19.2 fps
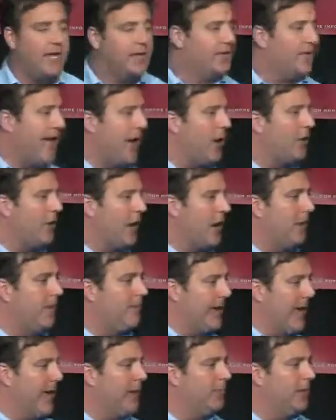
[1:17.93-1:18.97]
It's how come
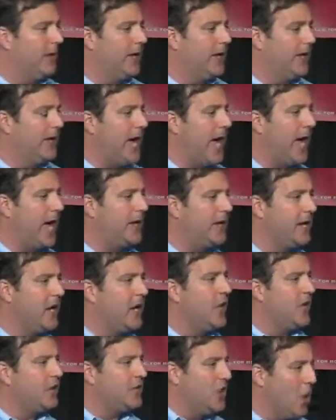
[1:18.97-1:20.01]
Pamela and I
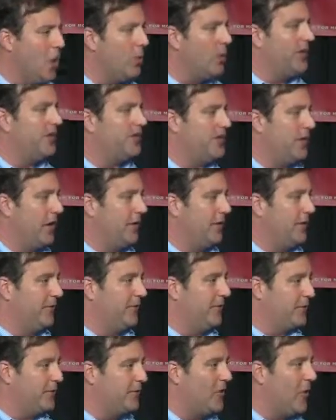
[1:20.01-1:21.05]
know each other
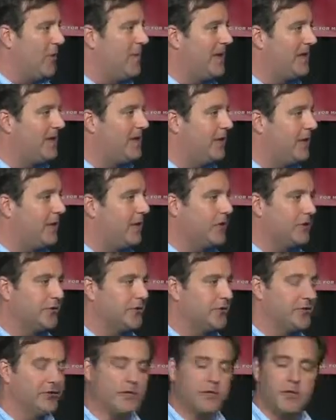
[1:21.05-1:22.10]
for so many
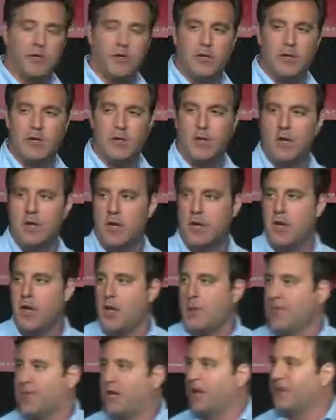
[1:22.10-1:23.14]
years.
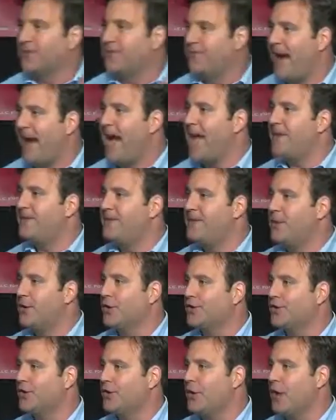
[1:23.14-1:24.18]
Because 5
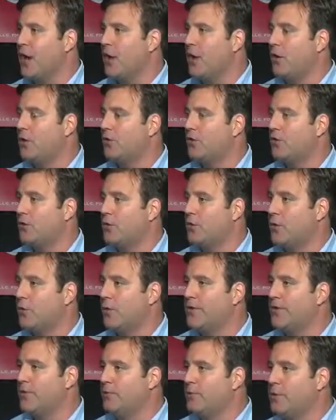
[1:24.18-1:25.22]
years ago,
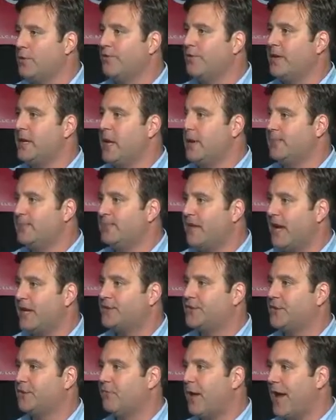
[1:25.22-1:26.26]
when the movie
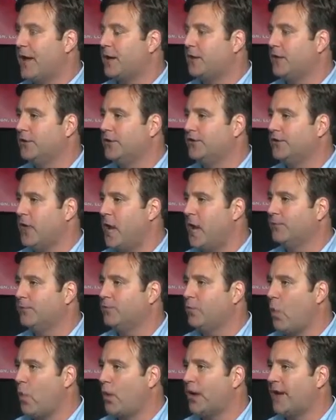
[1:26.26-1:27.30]
Obsession, Radical Islam's
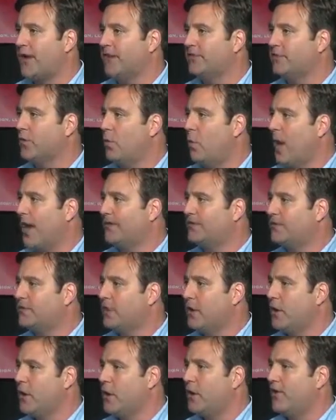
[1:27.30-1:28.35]
War Against the West
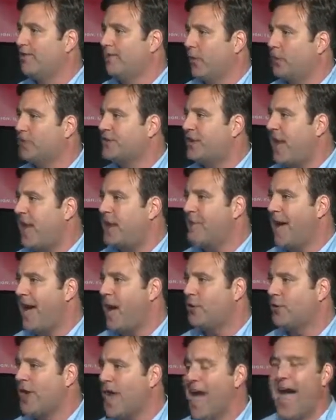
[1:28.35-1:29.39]
first came
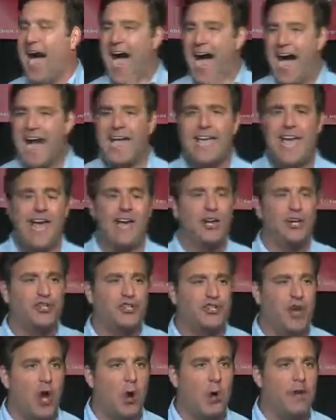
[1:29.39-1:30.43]
out, I had a
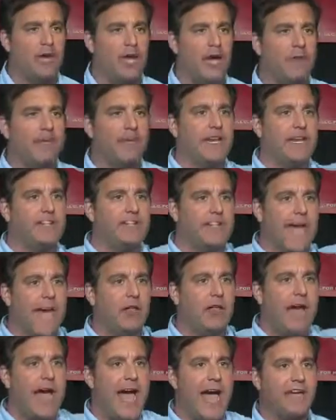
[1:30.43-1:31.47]
showing of it in
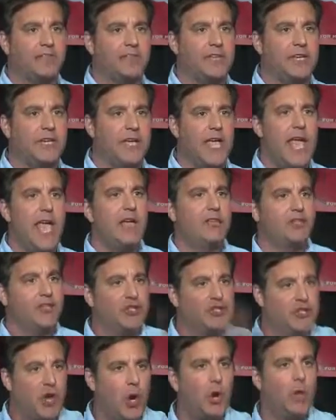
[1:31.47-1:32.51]
Tallahassee to
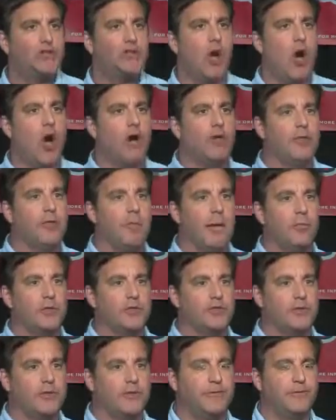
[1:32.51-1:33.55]
show it to all the
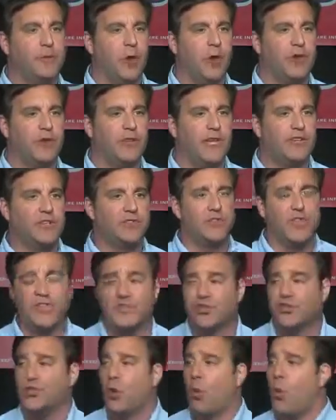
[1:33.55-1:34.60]
members of the Florida
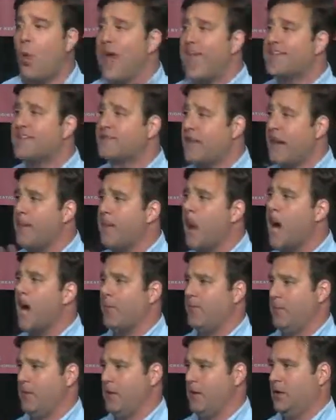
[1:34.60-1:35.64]
legislature, to wake them
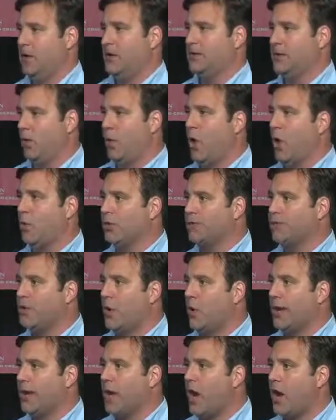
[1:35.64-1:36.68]
up to what was
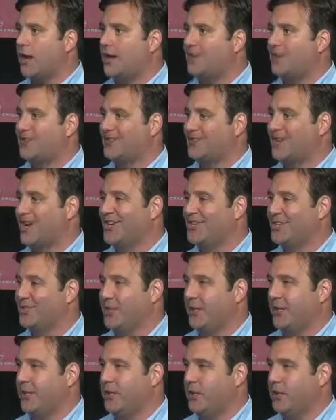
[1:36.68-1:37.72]
going on in this
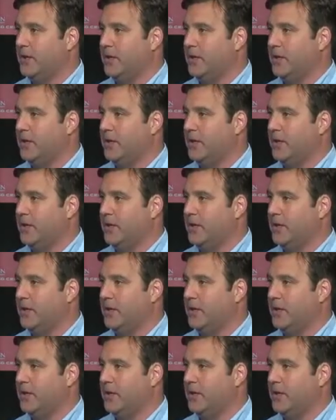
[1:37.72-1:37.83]
country.